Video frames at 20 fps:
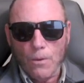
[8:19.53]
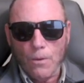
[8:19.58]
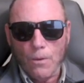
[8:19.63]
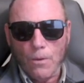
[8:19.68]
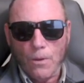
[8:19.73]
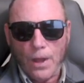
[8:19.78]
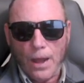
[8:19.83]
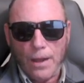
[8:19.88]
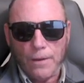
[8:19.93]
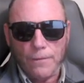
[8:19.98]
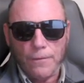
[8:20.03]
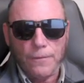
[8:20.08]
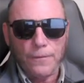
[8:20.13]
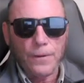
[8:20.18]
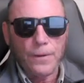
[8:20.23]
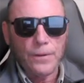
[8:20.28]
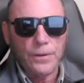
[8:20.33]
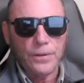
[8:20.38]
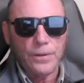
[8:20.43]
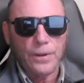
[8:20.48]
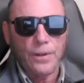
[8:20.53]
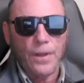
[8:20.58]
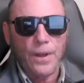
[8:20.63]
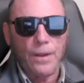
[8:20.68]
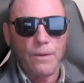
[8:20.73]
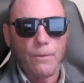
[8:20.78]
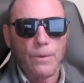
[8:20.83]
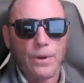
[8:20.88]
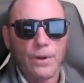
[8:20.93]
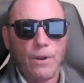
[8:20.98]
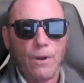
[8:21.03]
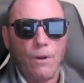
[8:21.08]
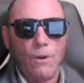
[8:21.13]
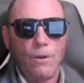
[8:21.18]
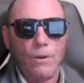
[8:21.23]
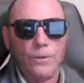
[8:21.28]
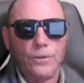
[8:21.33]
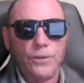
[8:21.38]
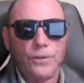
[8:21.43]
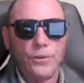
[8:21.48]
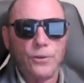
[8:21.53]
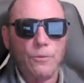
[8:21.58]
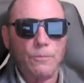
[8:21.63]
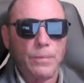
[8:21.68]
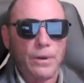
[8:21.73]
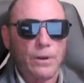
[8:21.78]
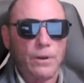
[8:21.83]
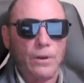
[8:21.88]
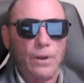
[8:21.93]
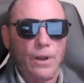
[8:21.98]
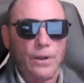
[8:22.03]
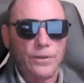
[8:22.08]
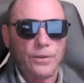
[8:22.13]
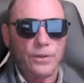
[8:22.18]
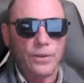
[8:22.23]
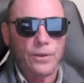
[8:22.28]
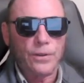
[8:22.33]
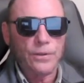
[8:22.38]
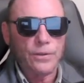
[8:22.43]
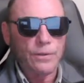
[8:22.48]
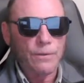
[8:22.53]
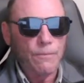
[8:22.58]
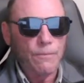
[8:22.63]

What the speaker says: At first they were called superclusters